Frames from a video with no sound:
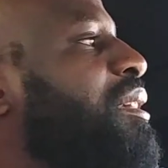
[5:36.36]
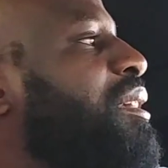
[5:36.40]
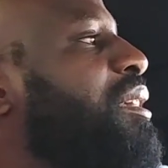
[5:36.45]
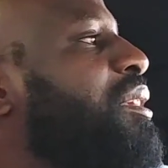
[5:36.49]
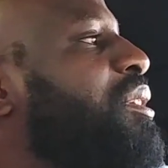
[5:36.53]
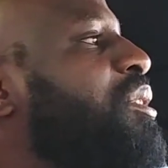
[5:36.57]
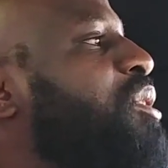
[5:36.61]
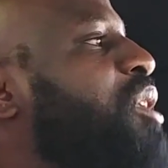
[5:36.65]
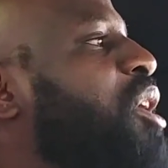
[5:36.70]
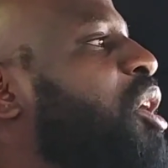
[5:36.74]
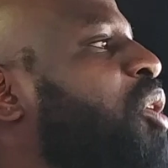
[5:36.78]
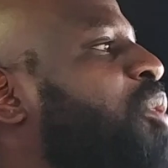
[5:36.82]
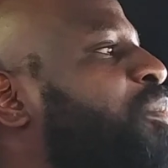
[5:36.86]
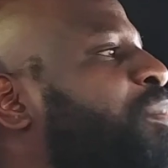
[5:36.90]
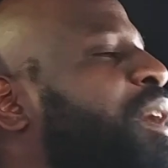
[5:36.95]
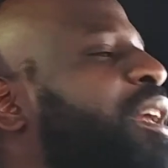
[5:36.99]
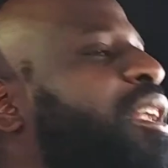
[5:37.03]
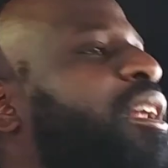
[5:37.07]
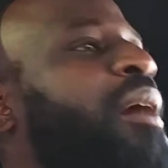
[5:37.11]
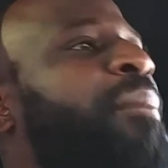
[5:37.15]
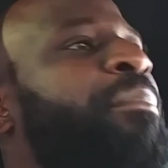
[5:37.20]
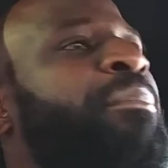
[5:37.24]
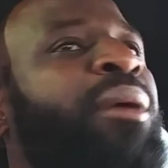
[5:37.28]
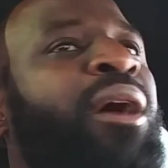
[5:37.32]
You know,
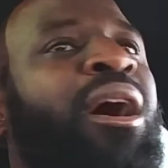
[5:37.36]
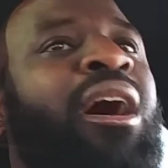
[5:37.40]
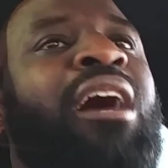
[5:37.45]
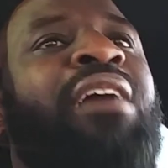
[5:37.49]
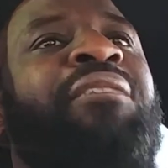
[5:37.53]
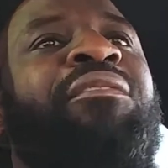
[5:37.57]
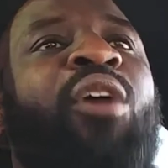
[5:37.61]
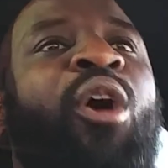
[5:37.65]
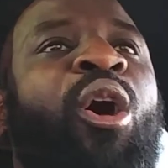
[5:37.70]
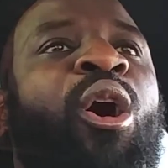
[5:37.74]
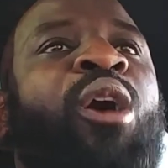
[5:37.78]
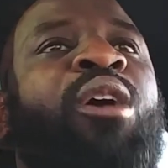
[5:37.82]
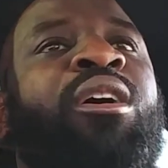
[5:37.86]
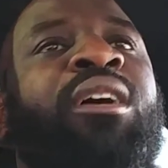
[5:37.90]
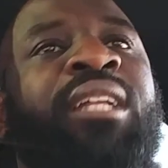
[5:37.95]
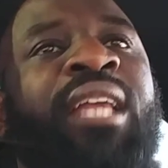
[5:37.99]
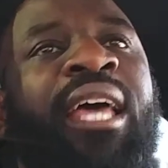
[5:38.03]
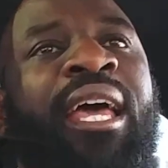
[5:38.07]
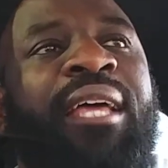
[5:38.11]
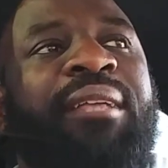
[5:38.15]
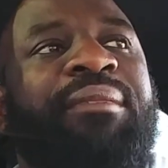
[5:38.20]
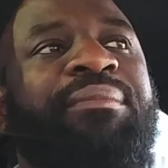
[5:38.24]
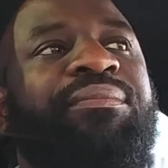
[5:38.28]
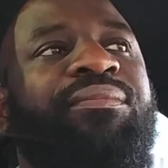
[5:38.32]
but above all of
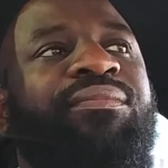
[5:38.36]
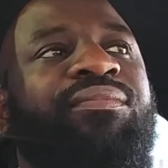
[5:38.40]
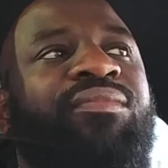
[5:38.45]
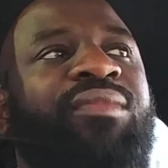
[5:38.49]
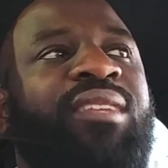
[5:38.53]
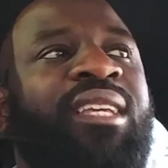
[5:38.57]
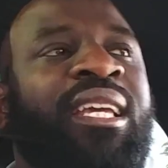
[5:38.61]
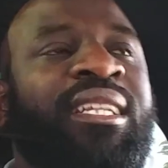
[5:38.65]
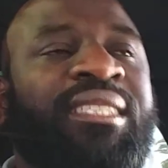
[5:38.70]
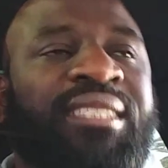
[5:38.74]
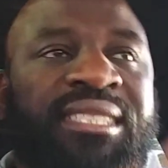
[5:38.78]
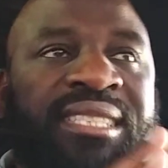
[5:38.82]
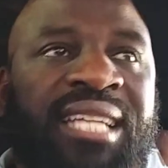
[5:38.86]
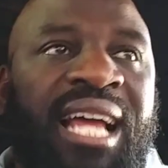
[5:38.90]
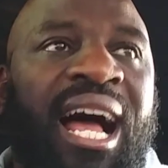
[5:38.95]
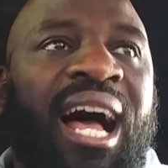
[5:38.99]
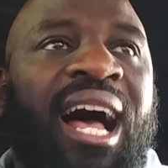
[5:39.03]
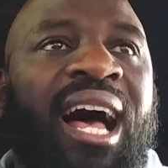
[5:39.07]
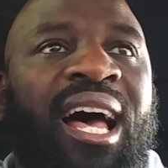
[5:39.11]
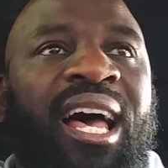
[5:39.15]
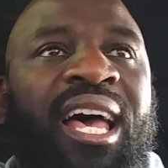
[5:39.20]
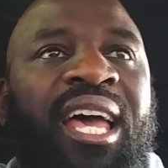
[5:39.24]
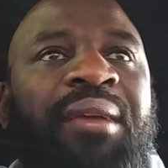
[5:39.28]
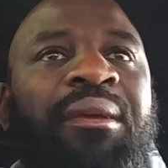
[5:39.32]
that, it's
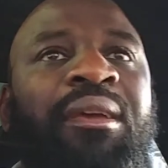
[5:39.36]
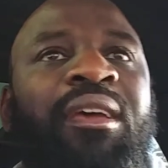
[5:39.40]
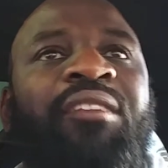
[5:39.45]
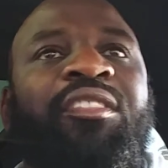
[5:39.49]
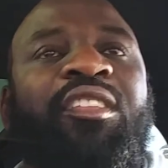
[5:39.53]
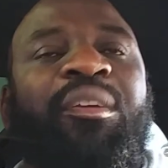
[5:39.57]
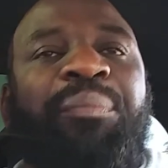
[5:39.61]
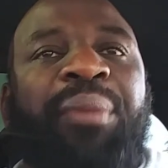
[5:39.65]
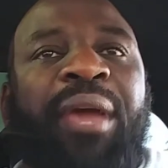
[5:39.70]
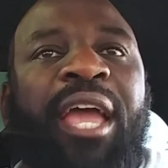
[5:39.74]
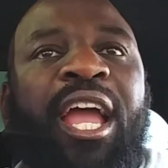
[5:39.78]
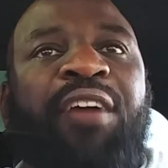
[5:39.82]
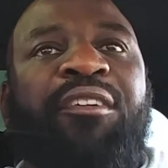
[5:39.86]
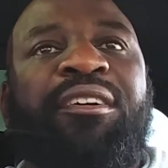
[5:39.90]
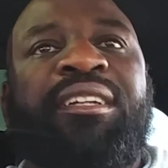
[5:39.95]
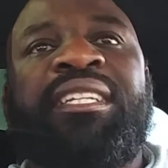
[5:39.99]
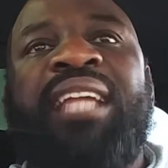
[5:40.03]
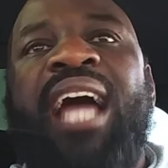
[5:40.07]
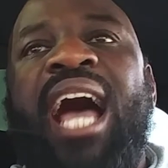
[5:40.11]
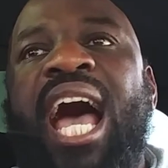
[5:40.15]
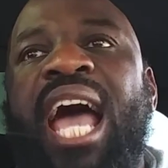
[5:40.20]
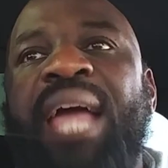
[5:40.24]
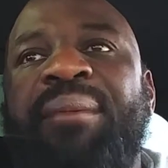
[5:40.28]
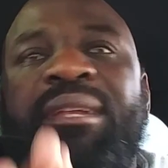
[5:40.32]
time. The
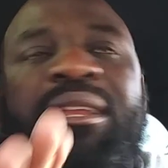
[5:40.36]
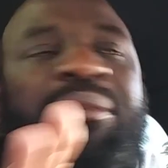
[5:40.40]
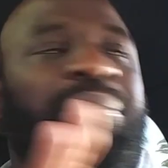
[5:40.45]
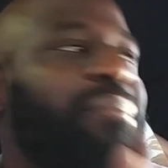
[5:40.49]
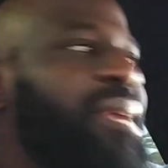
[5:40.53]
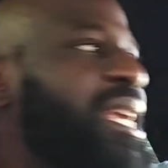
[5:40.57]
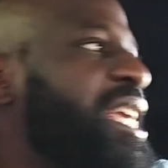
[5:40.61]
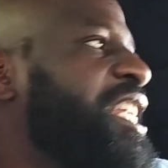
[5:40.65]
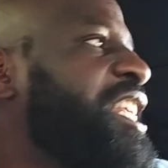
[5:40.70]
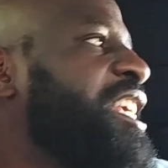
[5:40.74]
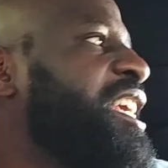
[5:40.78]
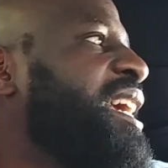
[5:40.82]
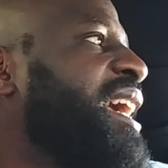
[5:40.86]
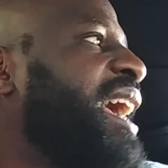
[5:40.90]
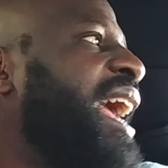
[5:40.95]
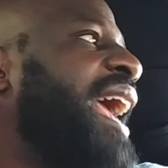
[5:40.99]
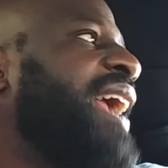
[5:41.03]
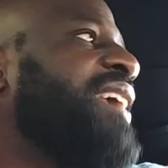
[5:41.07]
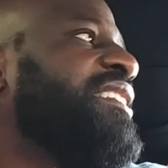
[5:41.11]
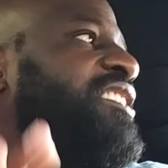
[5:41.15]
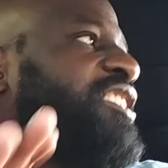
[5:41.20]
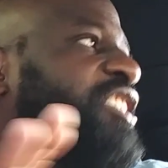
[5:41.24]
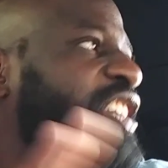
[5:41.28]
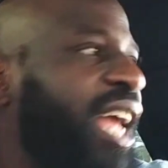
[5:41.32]
paradigm, the media
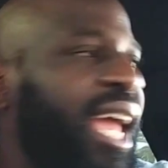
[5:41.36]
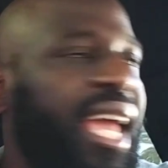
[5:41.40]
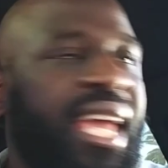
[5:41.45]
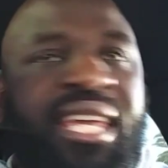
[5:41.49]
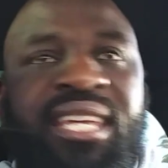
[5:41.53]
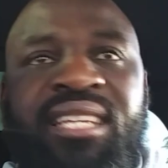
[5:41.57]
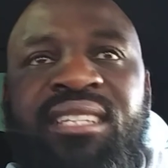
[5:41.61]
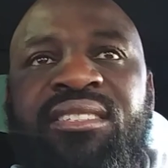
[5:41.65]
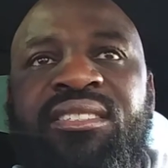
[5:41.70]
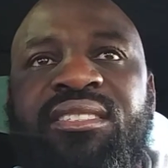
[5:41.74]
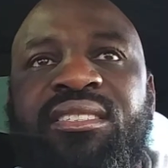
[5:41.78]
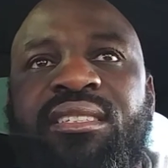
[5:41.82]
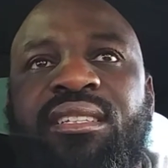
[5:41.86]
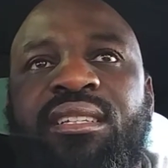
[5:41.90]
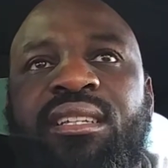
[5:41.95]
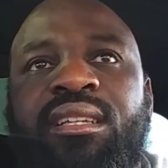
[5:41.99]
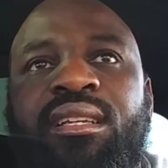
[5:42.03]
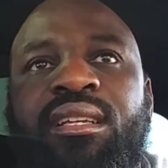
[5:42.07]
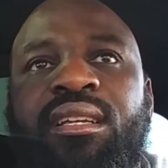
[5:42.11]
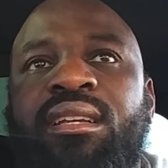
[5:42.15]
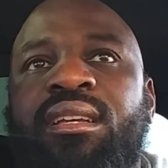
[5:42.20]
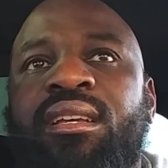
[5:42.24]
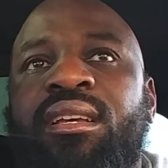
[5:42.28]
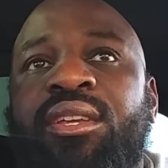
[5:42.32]
has changed.
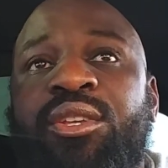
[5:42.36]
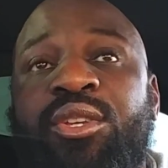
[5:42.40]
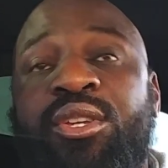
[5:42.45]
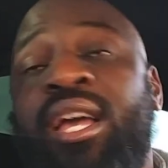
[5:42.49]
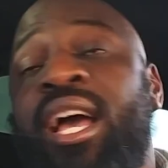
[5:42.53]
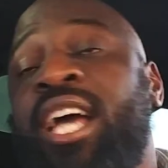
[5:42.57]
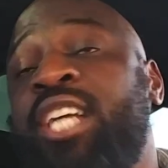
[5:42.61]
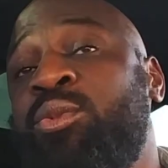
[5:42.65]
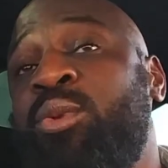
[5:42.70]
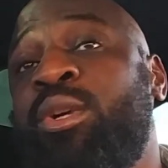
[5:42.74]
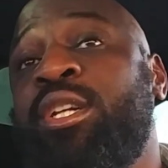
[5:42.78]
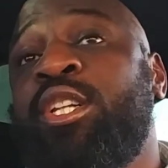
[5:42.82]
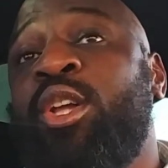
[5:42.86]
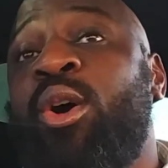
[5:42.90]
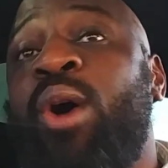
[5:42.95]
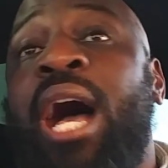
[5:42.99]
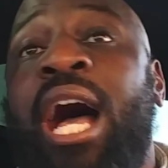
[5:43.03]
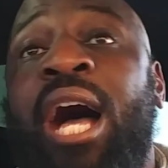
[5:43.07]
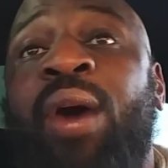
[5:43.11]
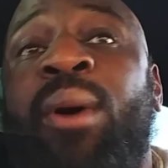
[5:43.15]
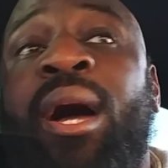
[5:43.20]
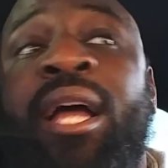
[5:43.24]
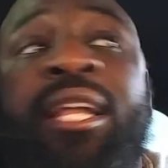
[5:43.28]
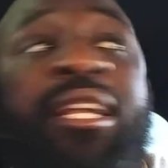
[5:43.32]
You guys want to know
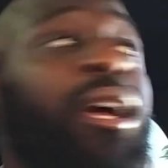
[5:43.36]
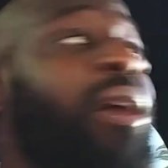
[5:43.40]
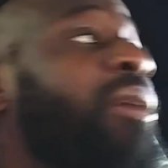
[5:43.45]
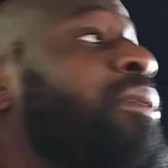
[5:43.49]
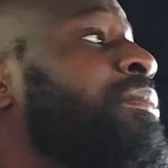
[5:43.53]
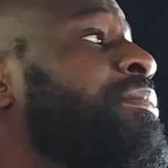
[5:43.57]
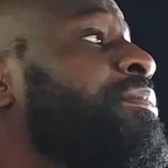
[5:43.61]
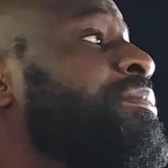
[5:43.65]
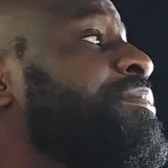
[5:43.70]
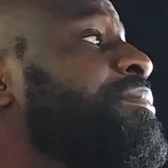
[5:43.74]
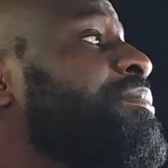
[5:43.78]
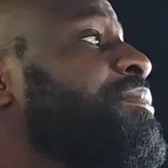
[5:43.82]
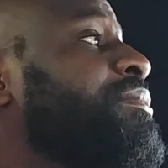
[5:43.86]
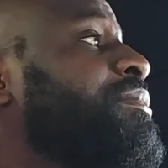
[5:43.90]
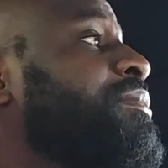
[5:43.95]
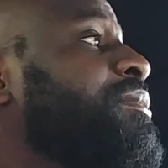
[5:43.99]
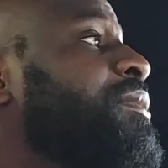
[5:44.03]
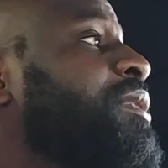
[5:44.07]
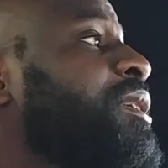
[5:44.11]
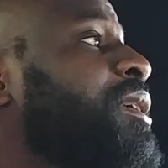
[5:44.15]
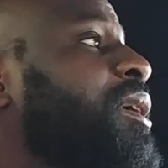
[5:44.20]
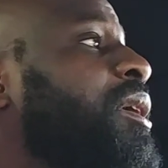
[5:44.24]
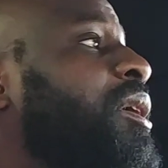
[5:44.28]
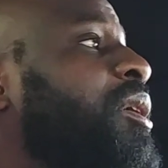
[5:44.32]
how I know?
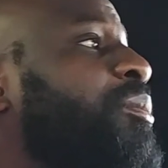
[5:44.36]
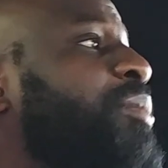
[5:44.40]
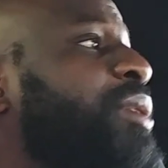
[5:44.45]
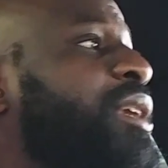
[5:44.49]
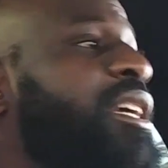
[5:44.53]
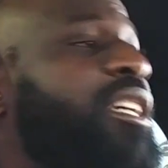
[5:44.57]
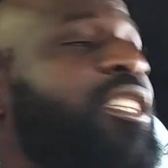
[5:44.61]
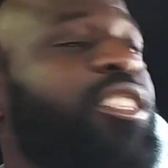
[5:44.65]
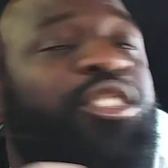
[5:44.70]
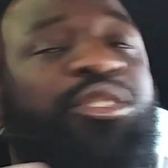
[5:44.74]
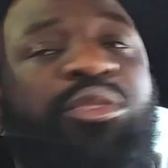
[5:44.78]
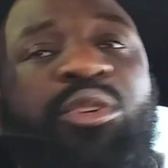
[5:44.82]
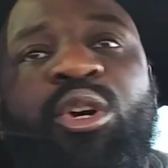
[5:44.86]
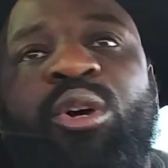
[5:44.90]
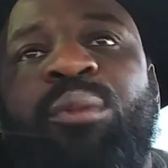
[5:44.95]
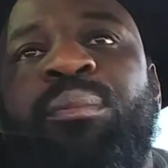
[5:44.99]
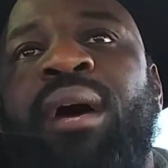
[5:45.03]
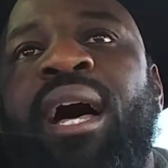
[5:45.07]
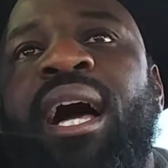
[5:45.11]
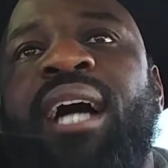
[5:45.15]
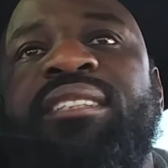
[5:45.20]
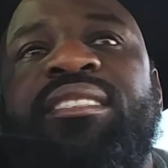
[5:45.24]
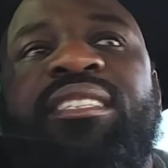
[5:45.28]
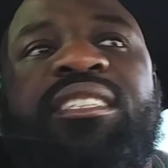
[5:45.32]
Because Trill
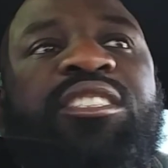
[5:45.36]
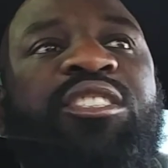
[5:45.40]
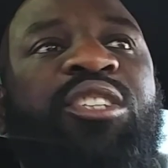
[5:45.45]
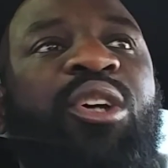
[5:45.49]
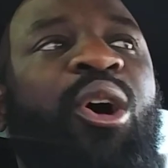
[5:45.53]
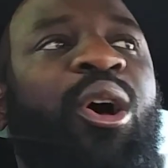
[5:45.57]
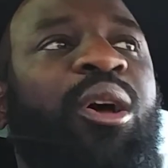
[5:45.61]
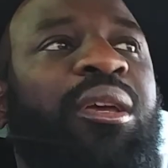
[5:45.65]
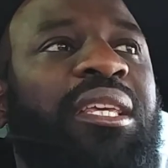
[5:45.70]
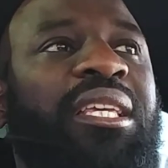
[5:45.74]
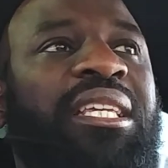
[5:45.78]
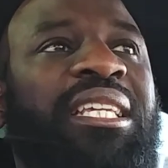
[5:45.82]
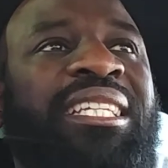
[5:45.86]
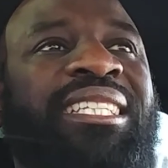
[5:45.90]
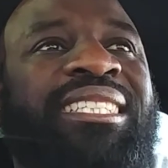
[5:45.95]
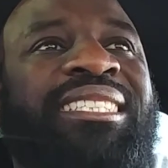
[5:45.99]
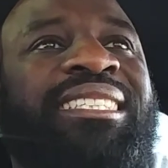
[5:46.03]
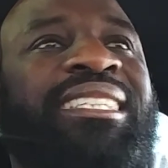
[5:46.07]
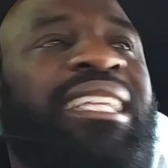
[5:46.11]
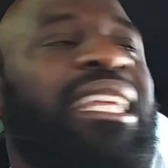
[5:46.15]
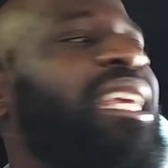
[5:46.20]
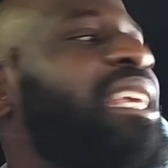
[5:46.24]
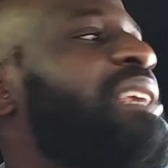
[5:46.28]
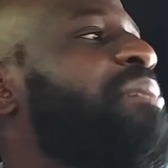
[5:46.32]
Boxing Talk
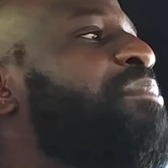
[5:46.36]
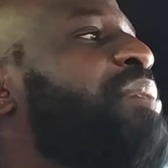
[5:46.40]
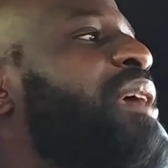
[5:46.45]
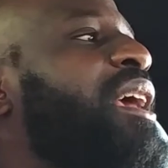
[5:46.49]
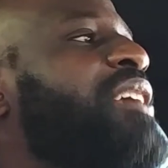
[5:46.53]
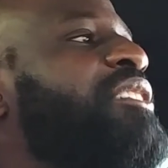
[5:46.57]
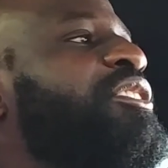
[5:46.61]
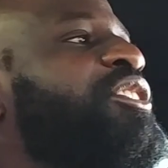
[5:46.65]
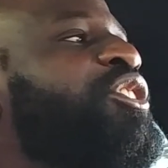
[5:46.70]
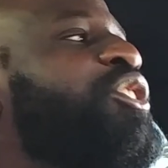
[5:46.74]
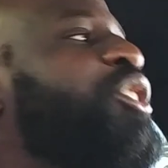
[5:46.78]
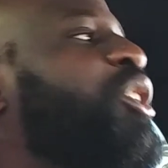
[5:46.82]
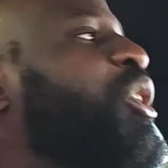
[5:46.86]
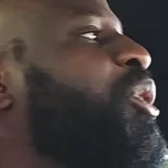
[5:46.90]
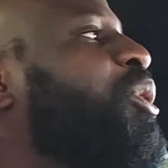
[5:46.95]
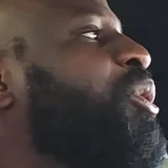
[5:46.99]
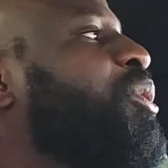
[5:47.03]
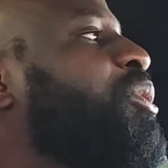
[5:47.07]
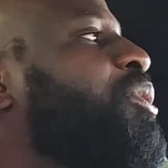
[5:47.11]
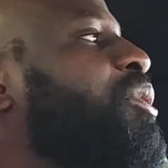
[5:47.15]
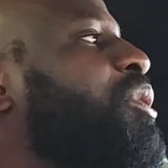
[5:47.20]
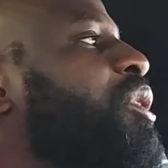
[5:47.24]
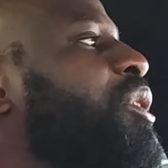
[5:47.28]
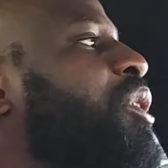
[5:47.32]
is the best show